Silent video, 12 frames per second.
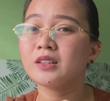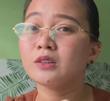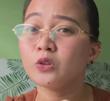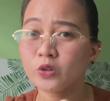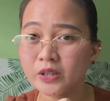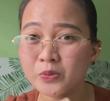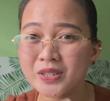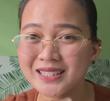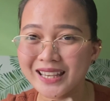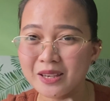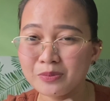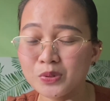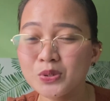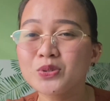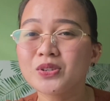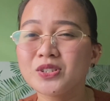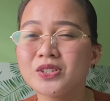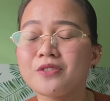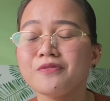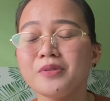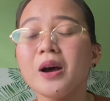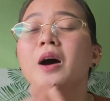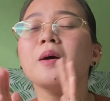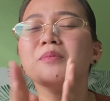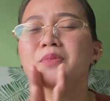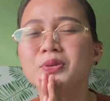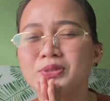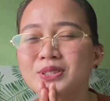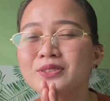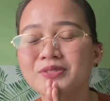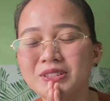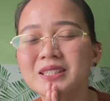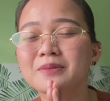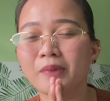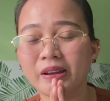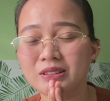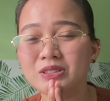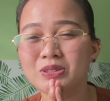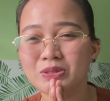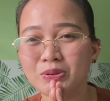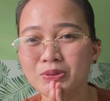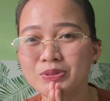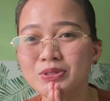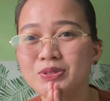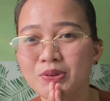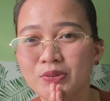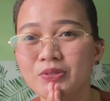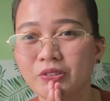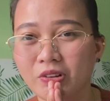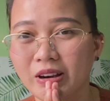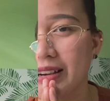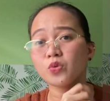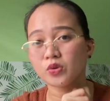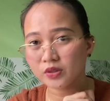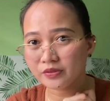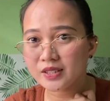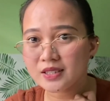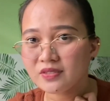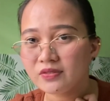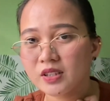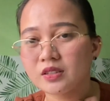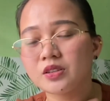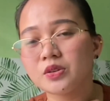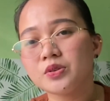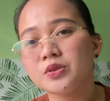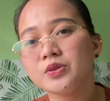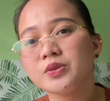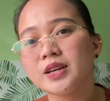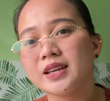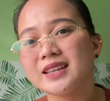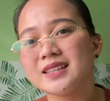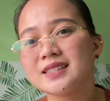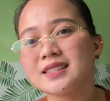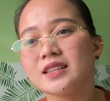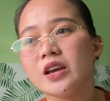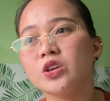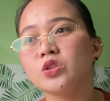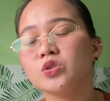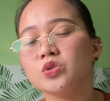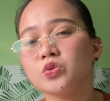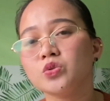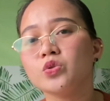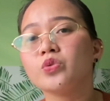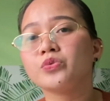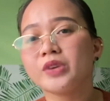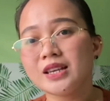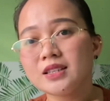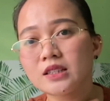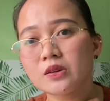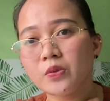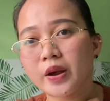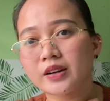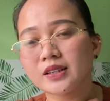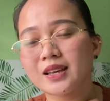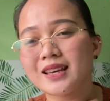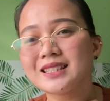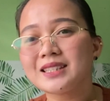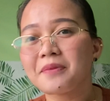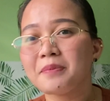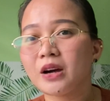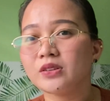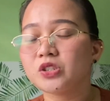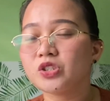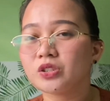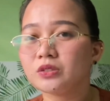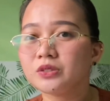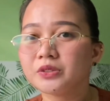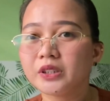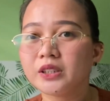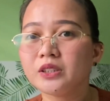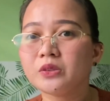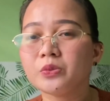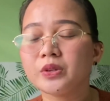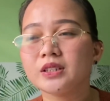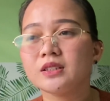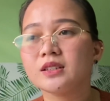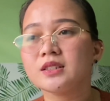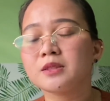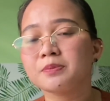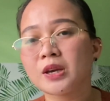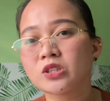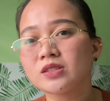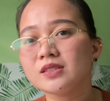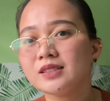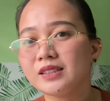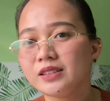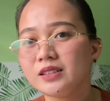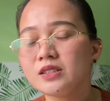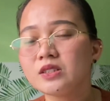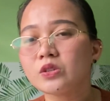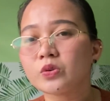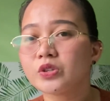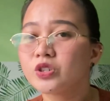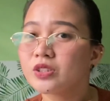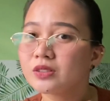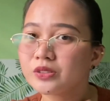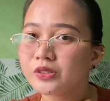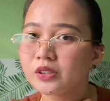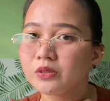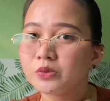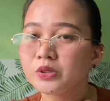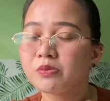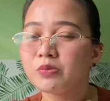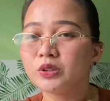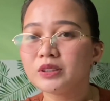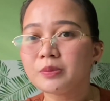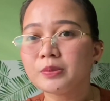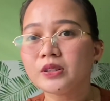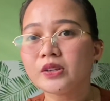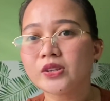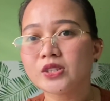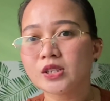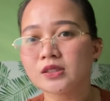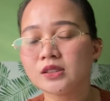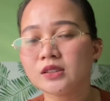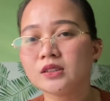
Logan was able to achieve most of his milestones so far. The goal of this video is to raise awareness about children with special needs or children with multiple congenital